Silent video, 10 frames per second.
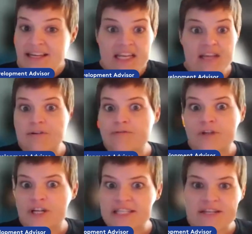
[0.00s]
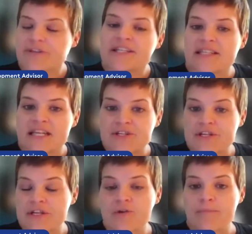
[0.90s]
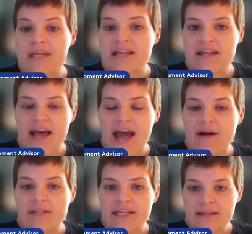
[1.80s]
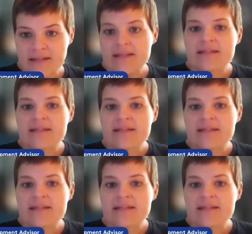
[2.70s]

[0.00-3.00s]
even for a different station or media outlet,